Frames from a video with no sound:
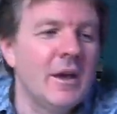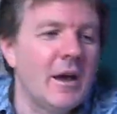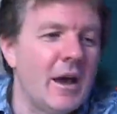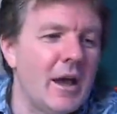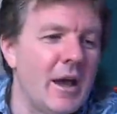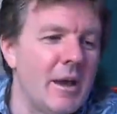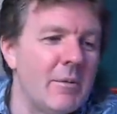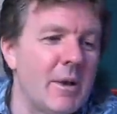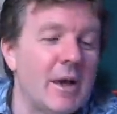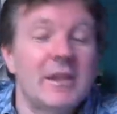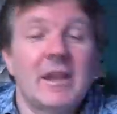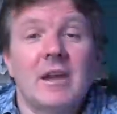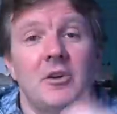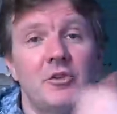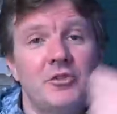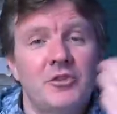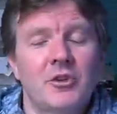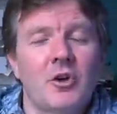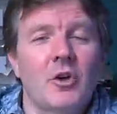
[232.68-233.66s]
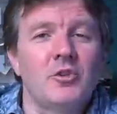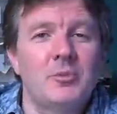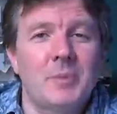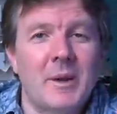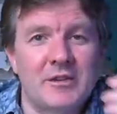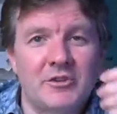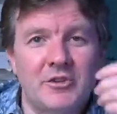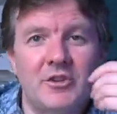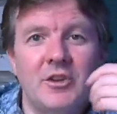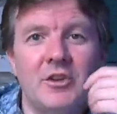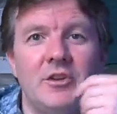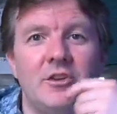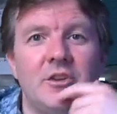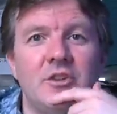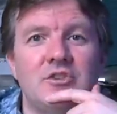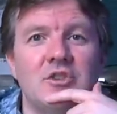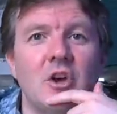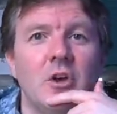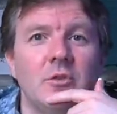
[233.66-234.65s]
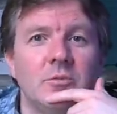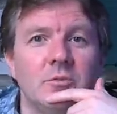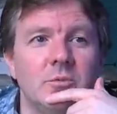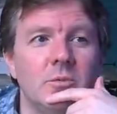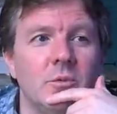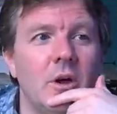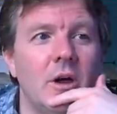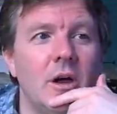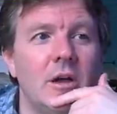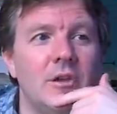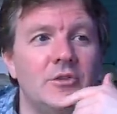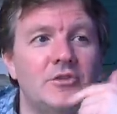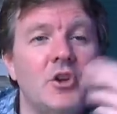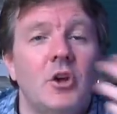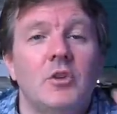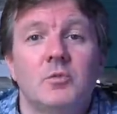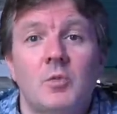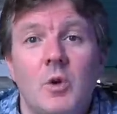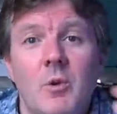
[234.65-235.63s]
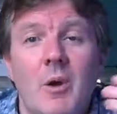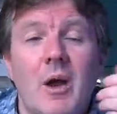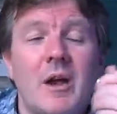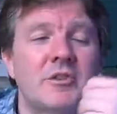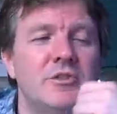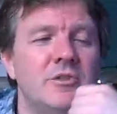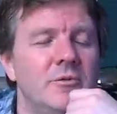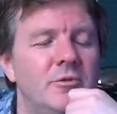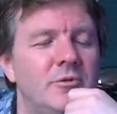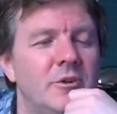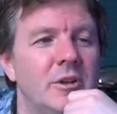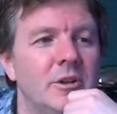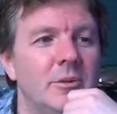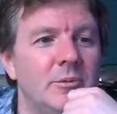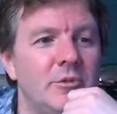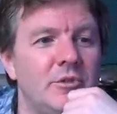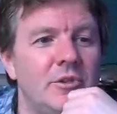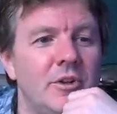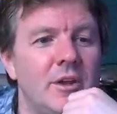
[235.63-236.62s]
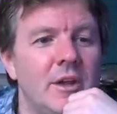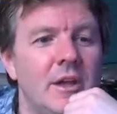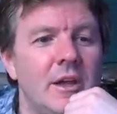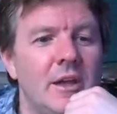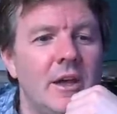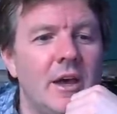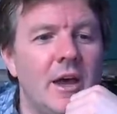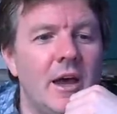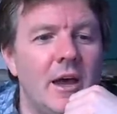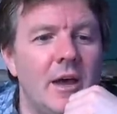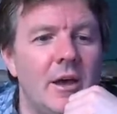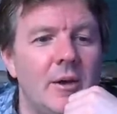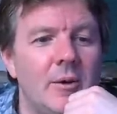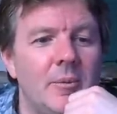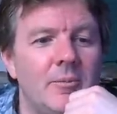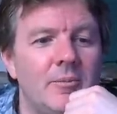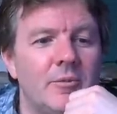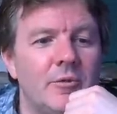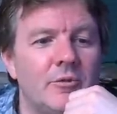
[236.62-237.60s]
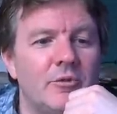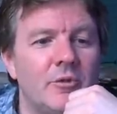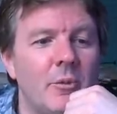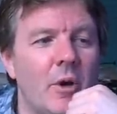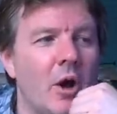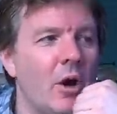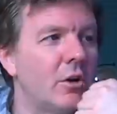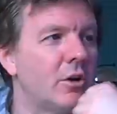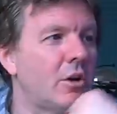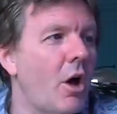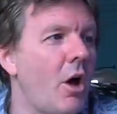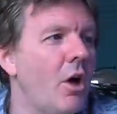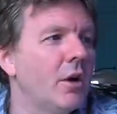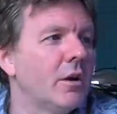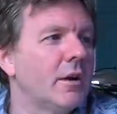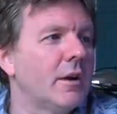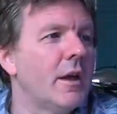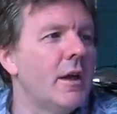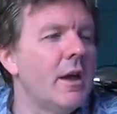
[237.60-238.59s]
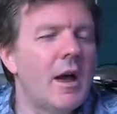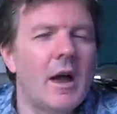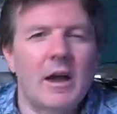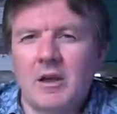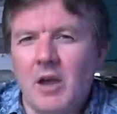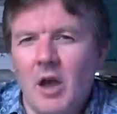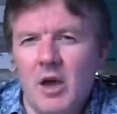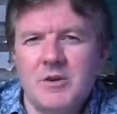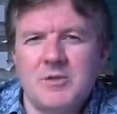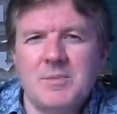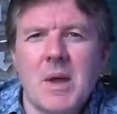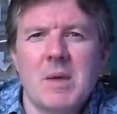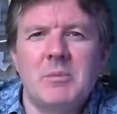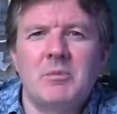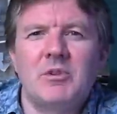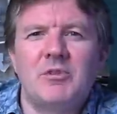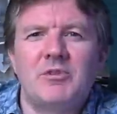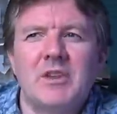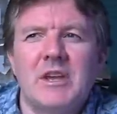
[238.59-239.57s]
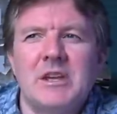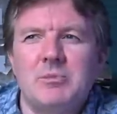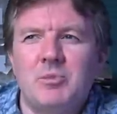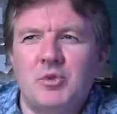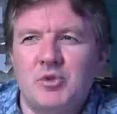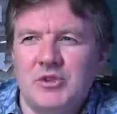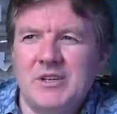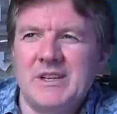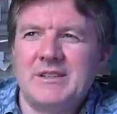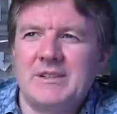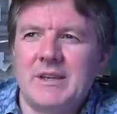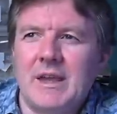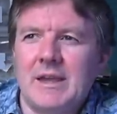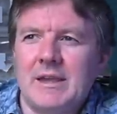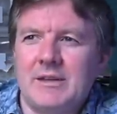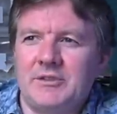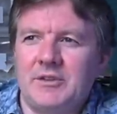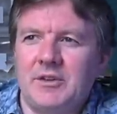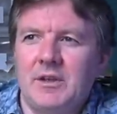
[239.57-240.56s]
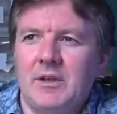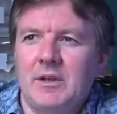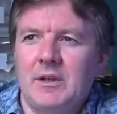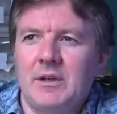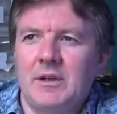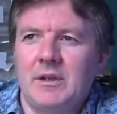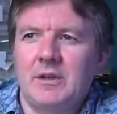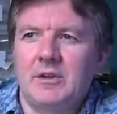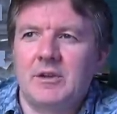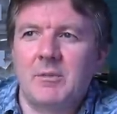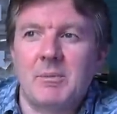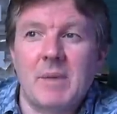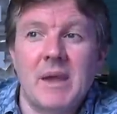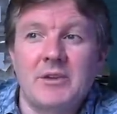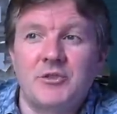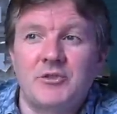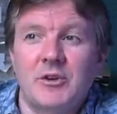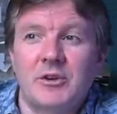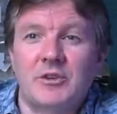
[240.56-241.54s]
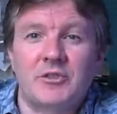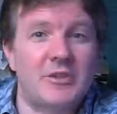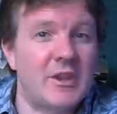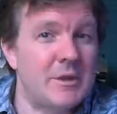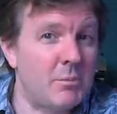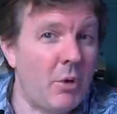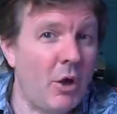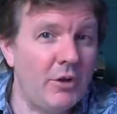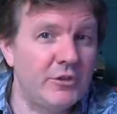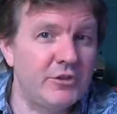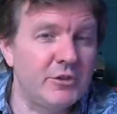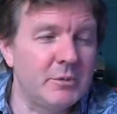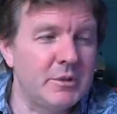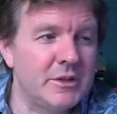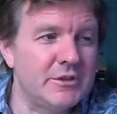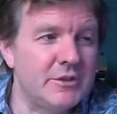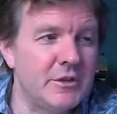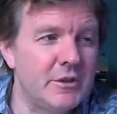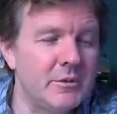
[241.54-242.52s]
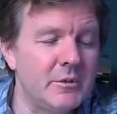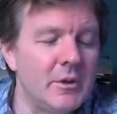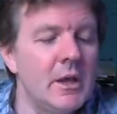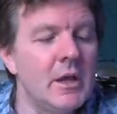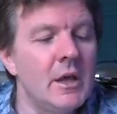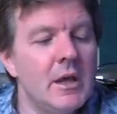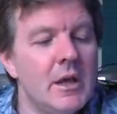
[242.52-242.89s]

Um, and that also goes back to the, the John, uh, John Woo action films um, from Hong Kong. I can't remember if they predate The Matrix. They possibly do.